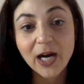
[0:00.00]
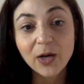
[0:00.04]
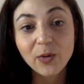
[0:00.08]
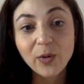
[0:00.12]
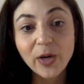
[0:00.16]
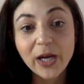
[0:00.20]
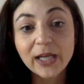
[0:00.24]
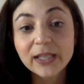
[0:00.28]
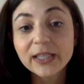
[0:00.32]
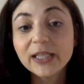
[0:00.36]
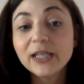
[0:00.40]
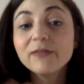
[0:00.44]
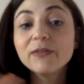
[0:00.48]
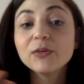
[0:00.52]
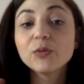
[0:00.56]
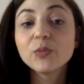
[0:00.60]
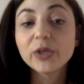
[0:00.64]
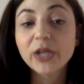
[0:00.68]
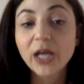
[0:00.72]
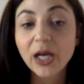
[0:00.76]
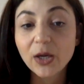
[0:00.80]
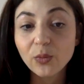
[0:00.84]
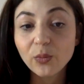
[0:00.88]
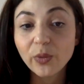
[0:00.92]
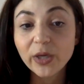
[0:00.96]
And even when I
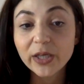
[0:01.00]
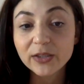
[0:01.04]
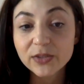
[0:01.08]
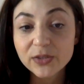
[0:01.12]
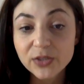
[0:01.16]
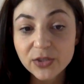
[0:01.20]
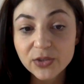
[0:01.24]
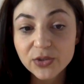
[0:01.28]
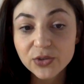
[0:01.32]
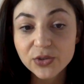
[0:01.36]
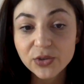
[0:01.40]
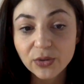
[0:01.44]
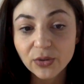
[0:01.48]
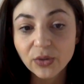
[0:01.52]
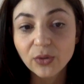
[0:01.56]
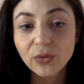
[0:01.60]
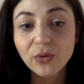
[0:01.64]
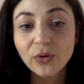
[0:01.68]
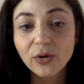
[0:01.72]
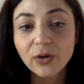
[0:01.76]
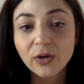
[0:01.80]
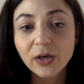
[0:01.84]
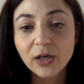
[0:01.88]
went into law,